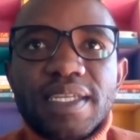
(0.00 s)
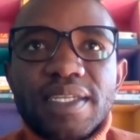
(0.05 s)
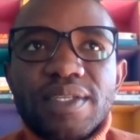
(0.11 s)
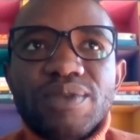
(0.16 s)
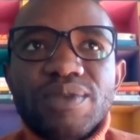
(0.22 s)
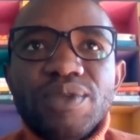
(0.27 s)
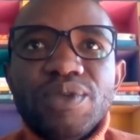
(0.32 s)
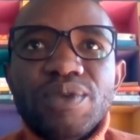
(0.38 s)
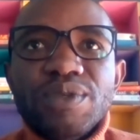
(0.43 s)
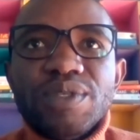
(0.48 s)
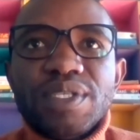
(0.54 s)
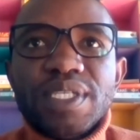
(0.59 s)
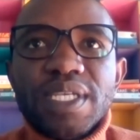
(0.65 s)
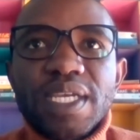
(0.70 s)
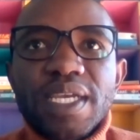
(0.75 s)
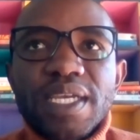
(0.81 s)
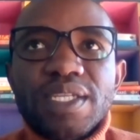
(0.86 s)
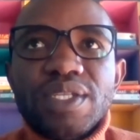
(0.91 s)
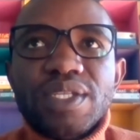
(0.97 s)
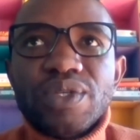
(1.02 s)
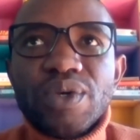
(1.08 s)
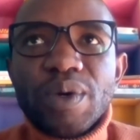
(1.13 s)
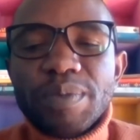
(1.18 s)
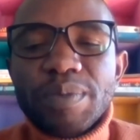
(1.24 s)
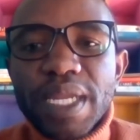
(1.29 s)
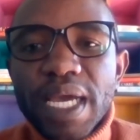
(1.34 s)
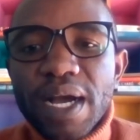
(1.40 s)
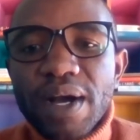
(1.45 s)
use a
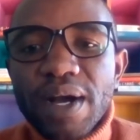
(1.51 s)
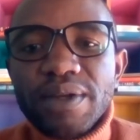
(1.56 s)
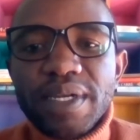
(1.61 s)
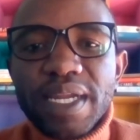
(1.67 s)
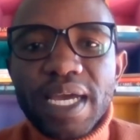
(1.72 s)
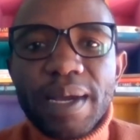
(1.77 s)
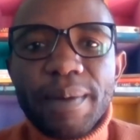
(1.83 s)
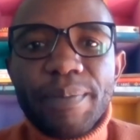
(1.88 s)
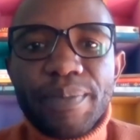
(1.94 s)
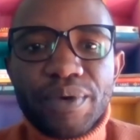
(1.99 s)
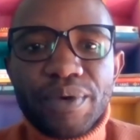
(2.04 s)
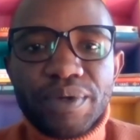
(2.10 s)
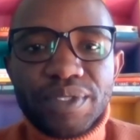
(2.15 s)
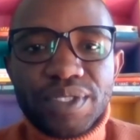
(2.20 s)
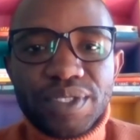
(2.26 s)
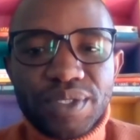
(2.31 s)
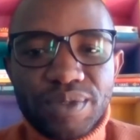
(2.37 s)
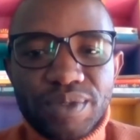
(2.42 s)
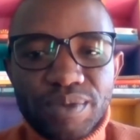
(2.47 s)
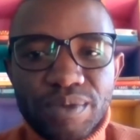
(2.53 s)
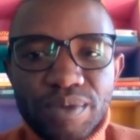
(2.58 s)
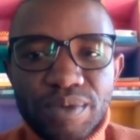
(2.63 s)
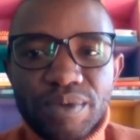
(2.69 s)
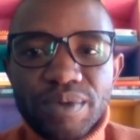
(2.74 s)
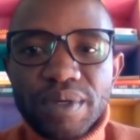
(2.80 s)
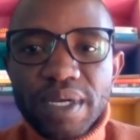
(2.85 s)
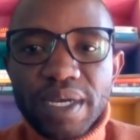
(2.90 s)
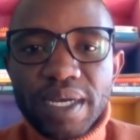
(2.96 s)
top-down approach to